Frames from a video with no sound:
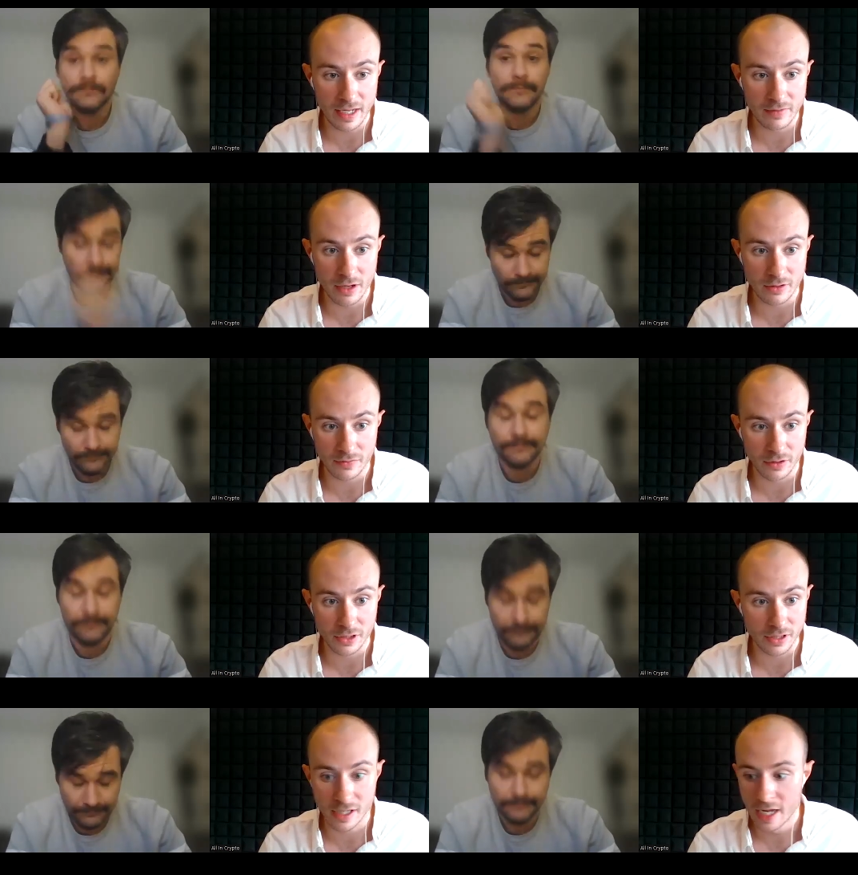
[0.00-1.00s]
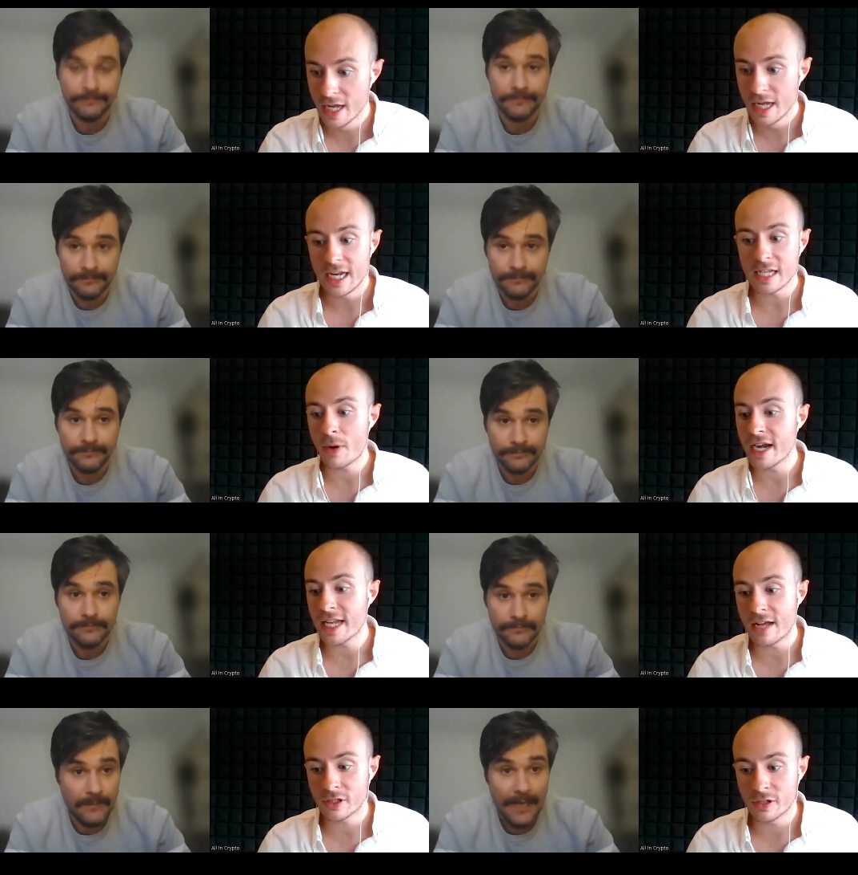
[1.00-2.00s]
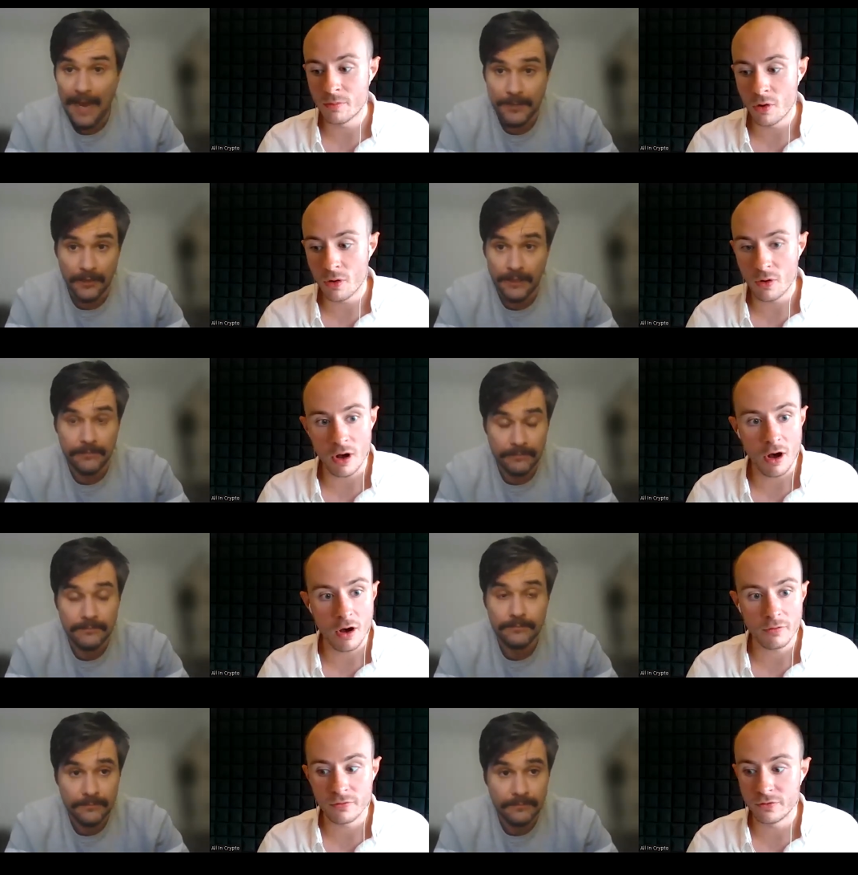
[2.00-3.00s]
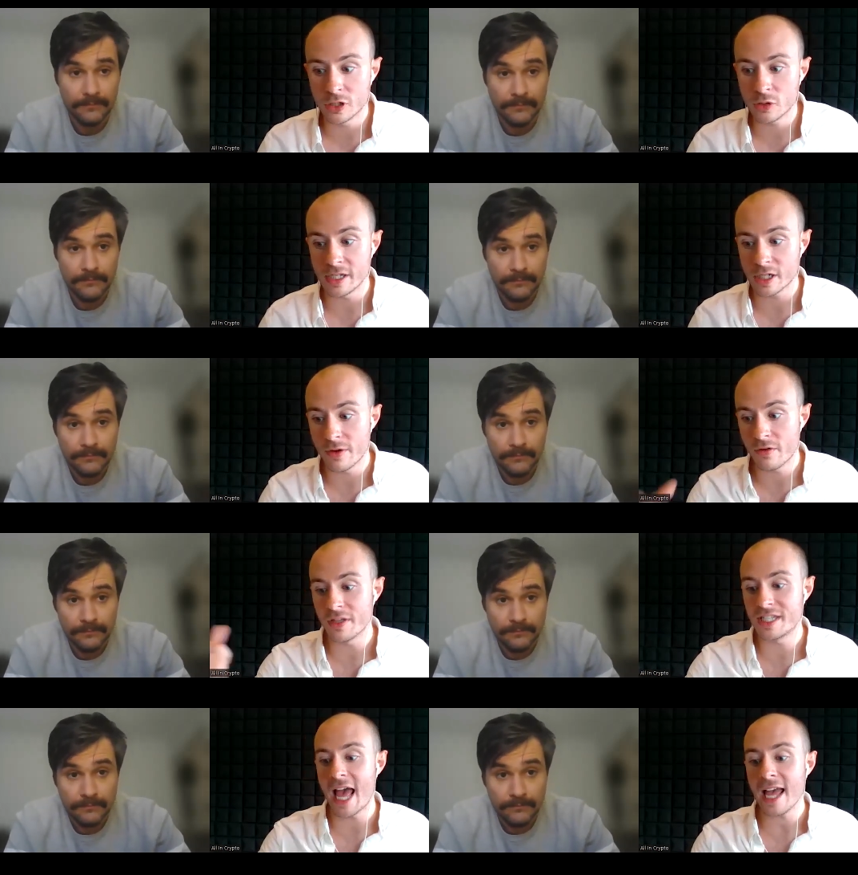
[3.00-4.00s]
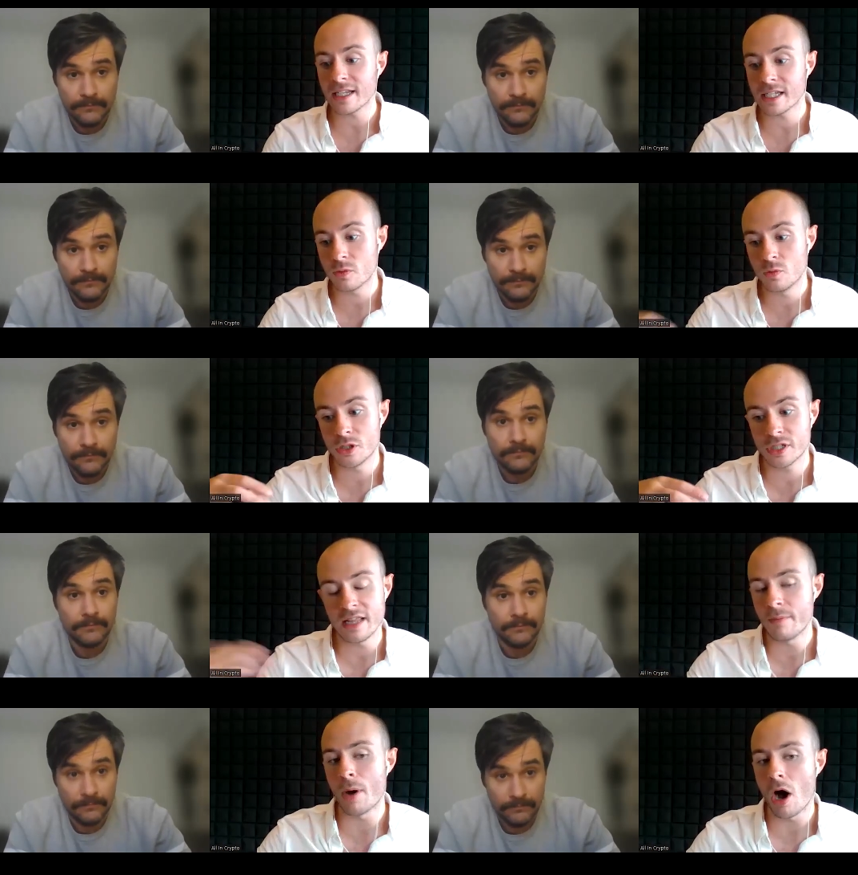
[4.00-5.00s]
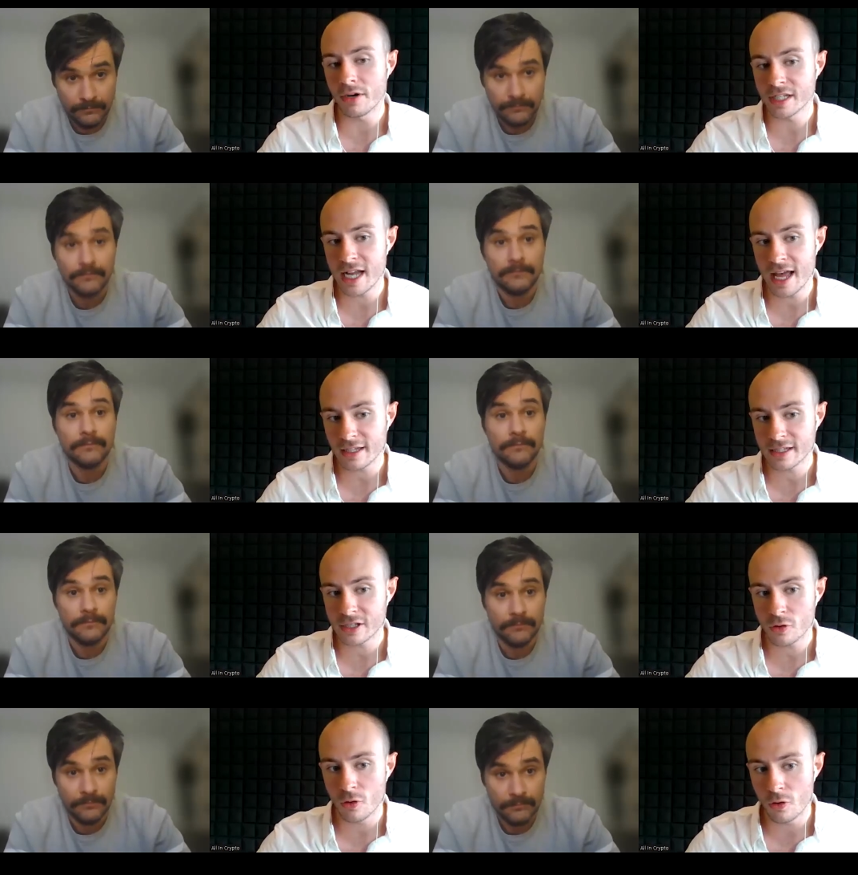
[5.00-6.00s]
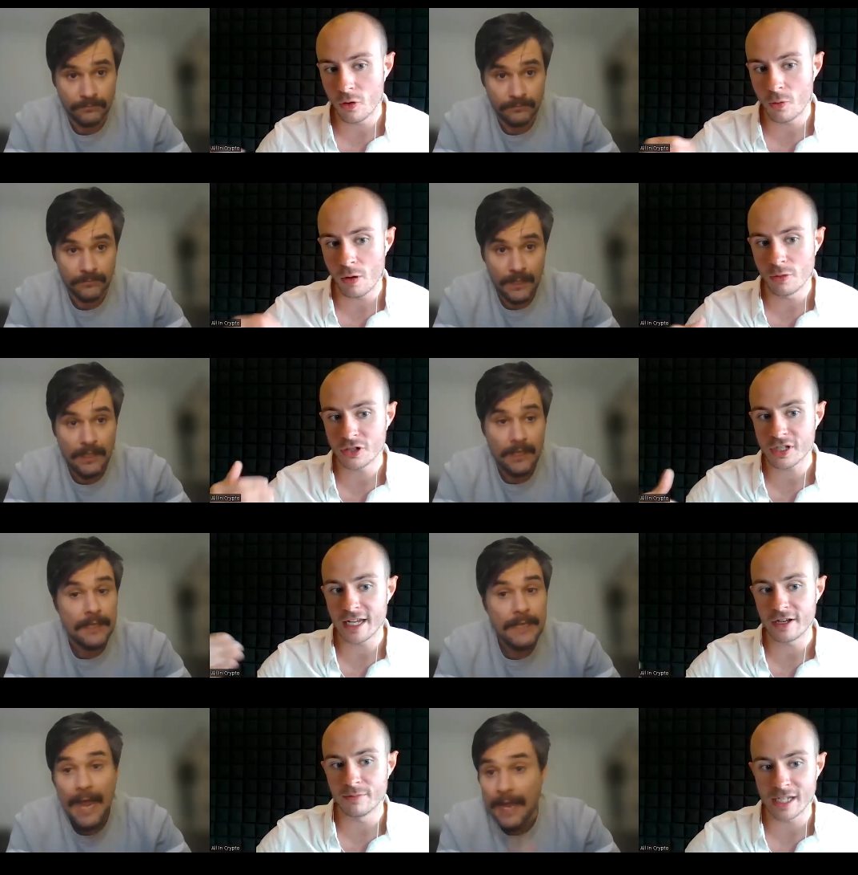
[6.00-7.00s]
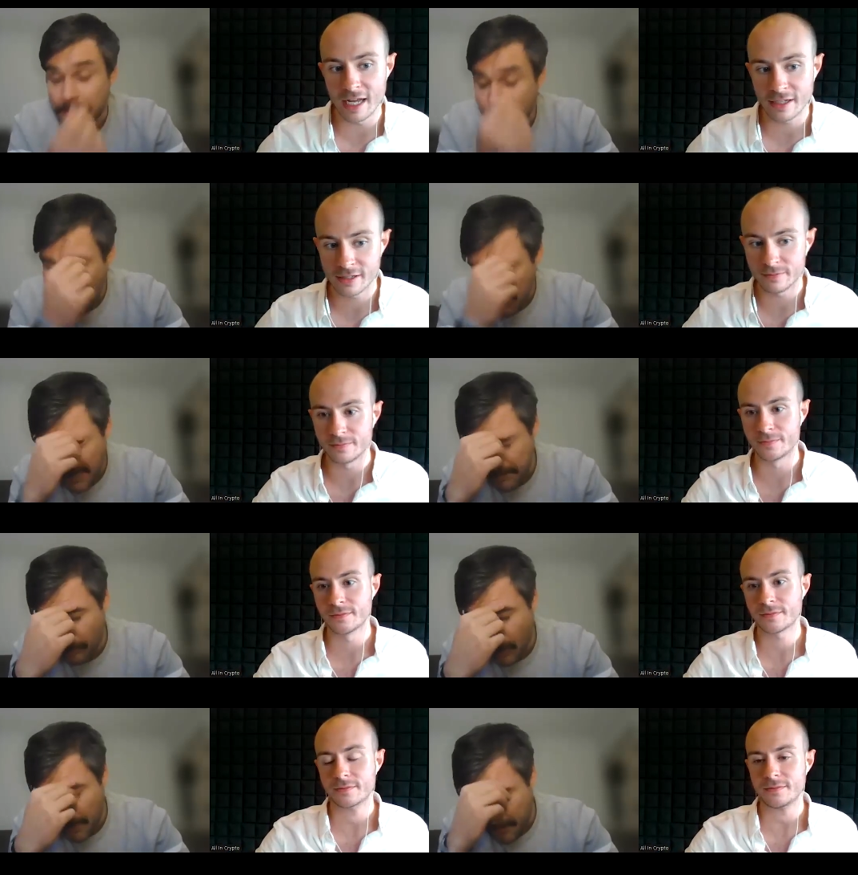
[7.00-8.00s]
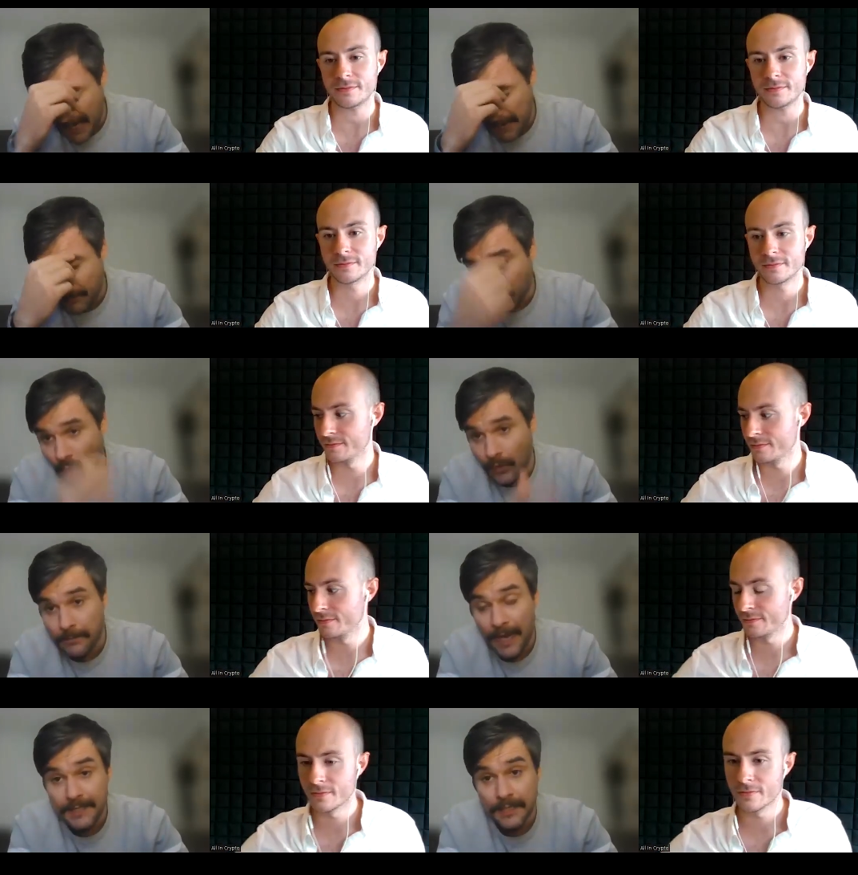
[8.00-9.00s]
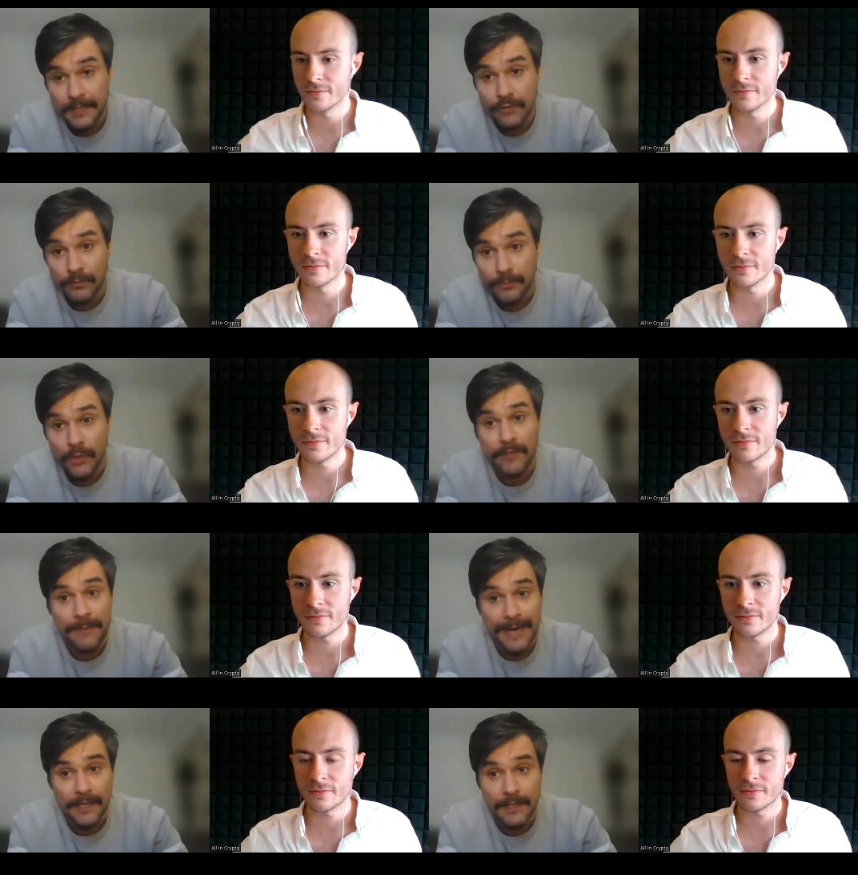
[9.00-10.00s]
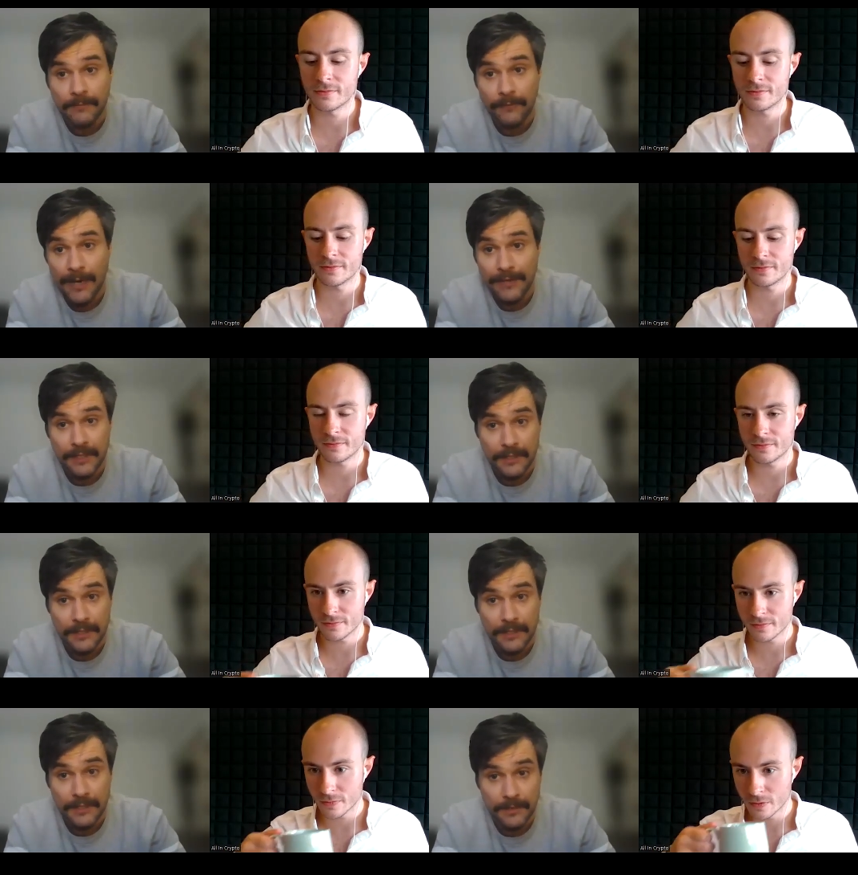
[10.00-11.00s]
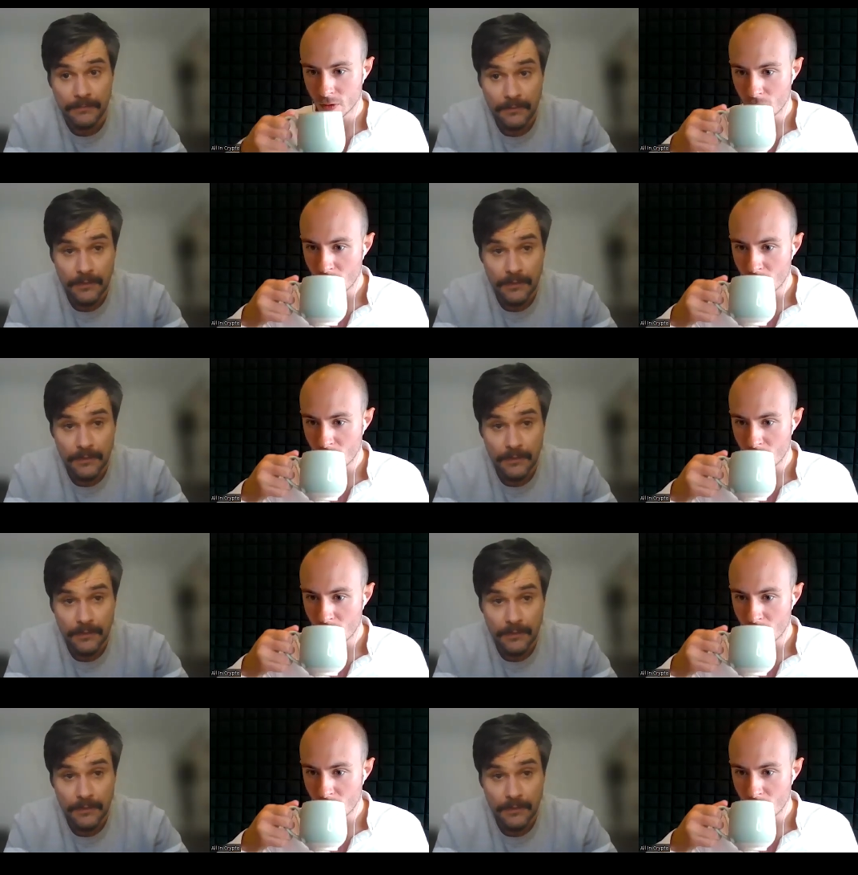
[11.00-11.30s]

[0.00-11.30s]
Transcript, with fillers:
Speaker 1: in those mm-hmm. functions. Let's break down Absolutely. some more of the suite. So we've got the DEX. Would you say the bar is next,
Speaker 2: or, or what would you say? Yeah, so I already brought up the bar before. The bar is the distributive mechanism for our system,